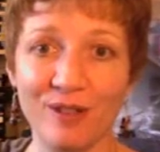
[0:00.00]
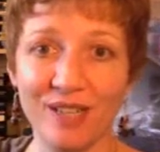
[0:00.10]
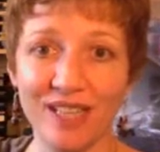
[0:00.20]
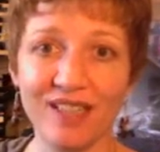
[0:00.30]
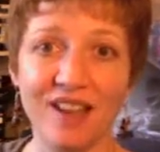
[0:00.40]

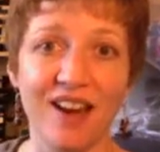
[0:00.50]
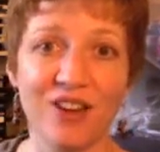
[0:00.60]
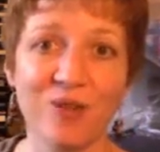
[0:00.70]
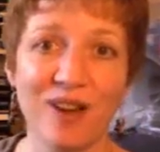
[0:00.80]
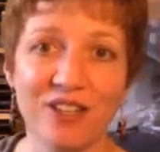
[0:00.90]
Click on it
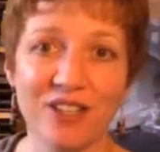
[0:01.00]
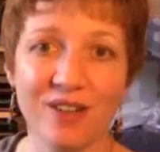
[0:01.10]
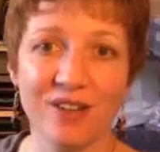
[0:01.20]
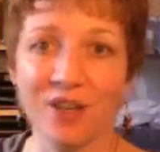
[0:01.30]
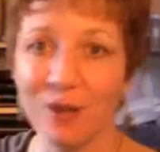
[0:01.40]
to
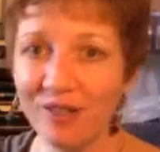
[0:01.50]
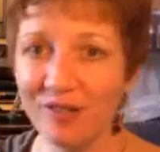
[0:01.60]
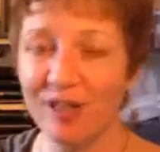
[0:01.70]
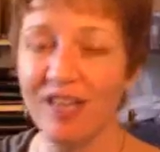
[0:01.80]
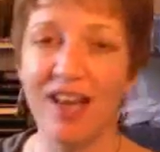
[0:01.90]
register, totally
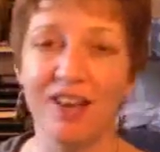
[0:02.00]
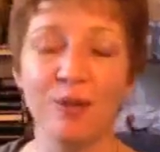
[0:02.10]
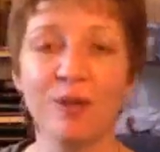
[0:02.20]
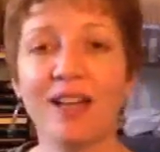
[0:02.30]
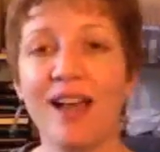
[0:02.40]
free, and you
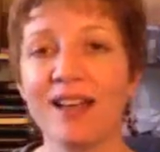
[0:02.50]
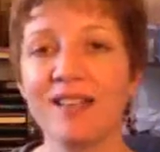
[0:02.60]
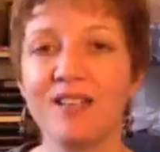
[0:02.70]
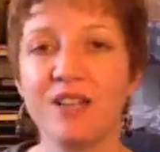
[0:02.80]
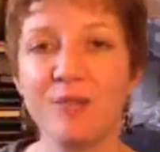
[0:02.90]
will get
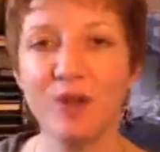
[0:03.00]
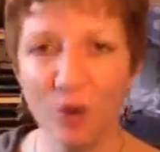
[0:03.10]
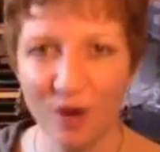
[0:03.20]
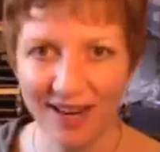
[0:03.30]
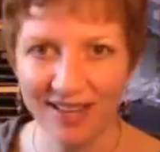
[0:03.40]
access to the
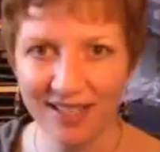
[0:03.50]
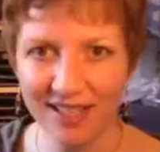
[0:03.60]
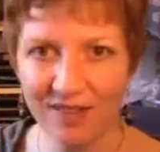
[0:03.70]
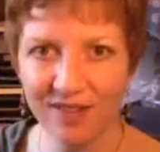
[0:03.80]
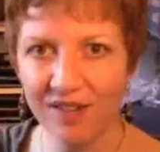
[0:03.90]
recordings,
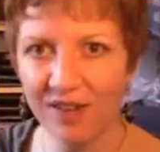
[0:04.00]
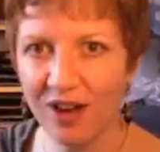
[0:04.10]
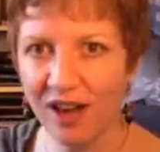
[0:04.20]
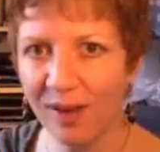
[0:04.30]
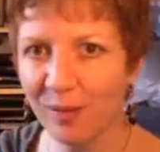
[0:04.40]
even if you're
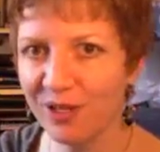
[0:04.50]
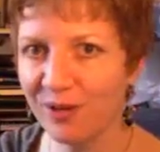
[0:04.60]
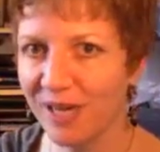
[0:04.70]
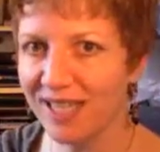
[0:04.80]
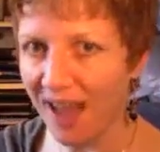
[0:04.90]
not able
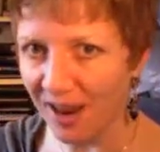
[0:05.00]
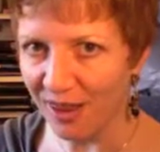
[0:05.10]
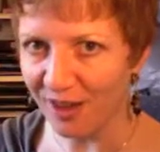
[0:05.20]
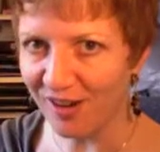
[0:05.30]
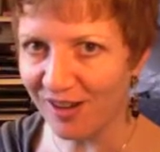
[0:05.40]
to attend
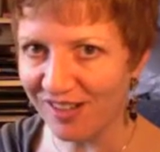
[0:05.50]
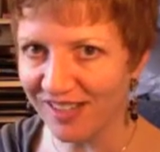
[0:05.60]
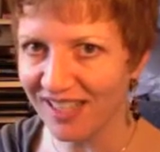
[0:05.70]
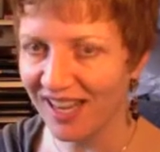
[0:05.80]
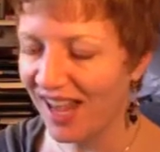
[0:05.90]
the
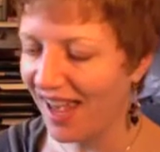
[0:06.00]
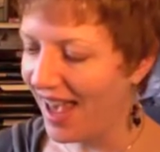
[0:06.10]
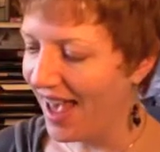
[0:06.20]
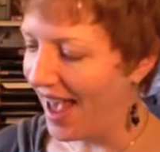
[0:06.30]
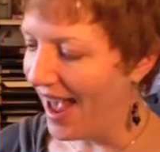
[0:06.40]
calls.
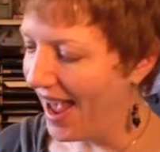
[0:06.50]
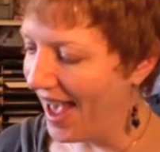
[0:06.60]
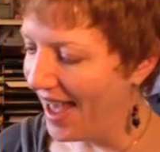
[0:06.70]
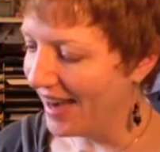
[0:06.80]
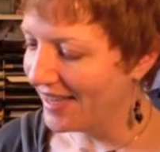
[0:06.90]

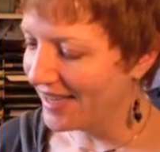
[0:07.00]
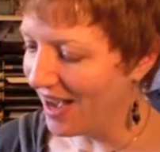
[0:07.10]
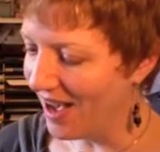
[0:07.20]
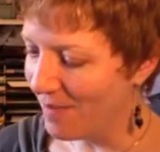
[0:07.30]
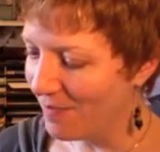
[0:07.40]
And
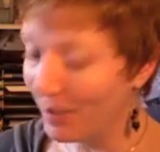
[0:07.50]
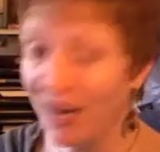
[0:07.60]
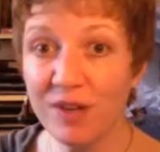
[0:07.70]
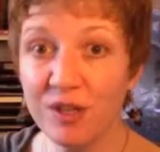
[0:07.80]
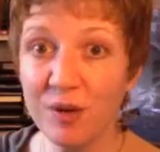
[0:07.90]
but
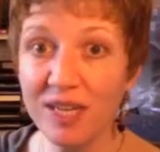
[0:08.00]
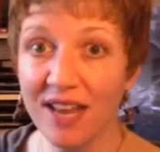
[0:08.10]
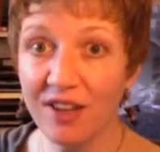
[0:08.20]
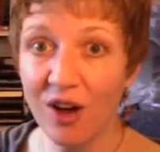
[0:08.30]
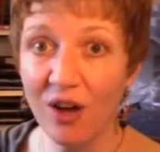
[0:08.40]
if you do
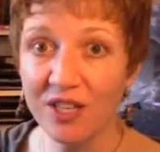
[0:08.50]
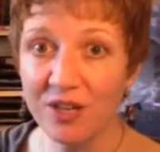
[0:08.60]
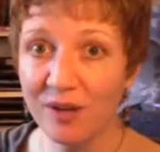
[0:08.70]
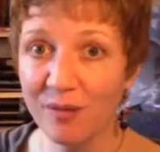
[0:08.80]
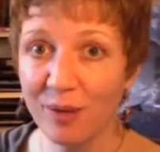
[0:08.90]
attend the calls, you
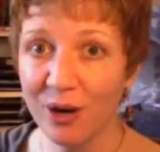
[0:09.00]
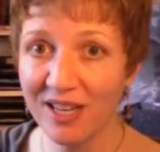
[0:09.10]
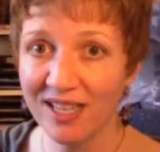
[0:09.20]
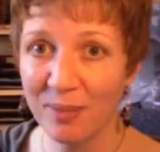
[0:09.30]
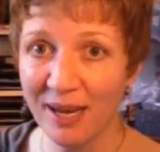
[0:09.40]
can
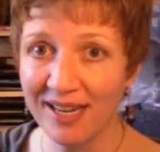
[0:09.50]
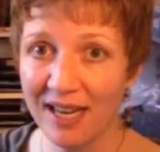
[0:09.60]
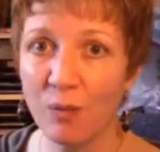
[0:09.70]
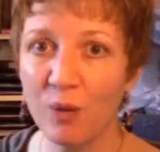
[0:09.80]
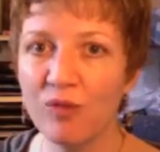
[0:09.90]
participate,
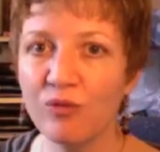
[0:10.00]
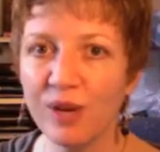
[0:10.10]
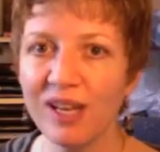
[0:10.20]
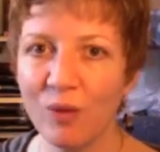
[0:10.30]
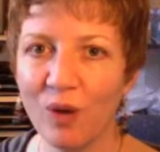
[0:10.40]
and we
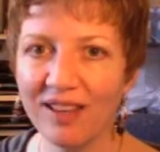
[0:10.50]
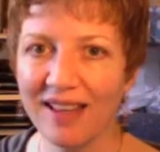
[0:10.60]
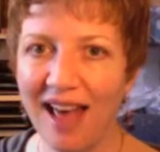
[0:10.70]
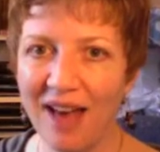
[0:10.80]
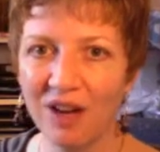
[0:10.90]
really want
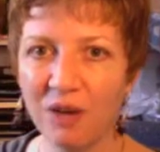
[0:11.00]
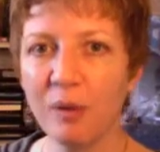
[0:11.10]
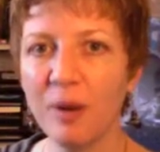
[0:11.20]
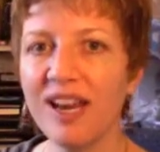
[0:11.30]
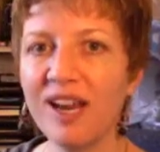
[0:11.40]
that. We
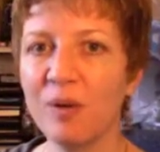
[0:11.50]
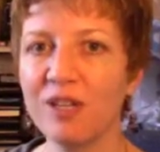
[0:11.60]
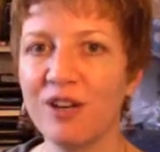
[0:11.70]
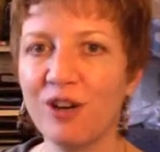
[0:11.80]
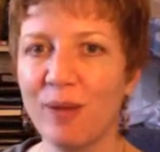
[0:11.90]
want to hear what's
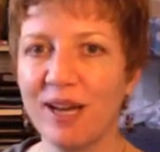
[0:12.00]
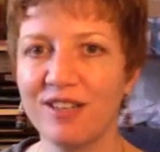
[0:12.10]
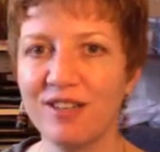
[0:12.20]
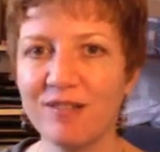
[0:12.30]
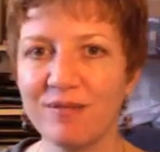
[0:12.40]
on your mind,
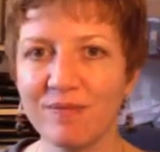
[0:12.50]
too.